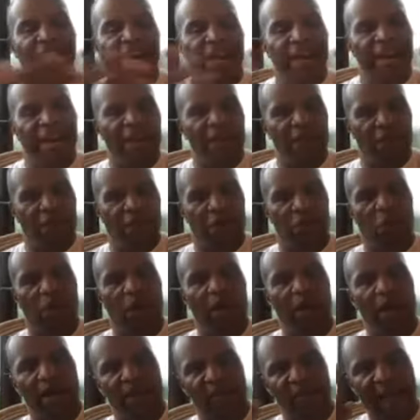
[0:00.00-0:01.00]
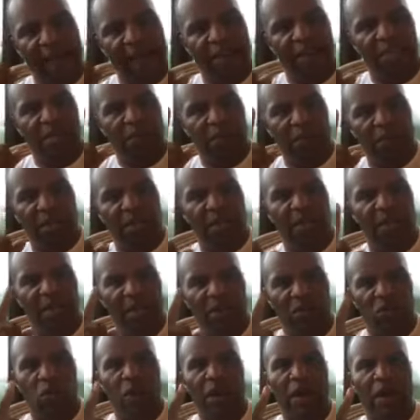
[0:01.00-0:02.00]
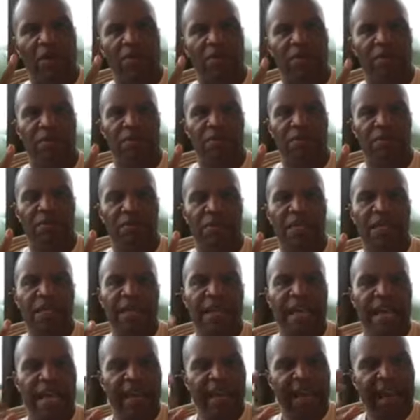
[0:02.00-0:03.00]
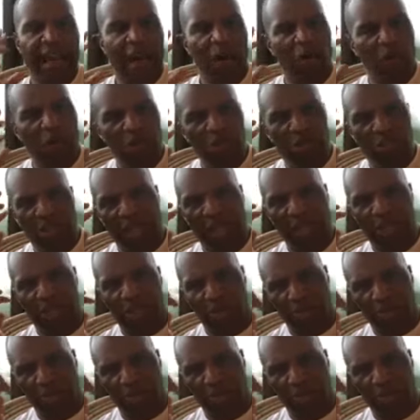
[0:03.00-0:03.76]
everywhere, and that is the beginning of wealth. And now when you change your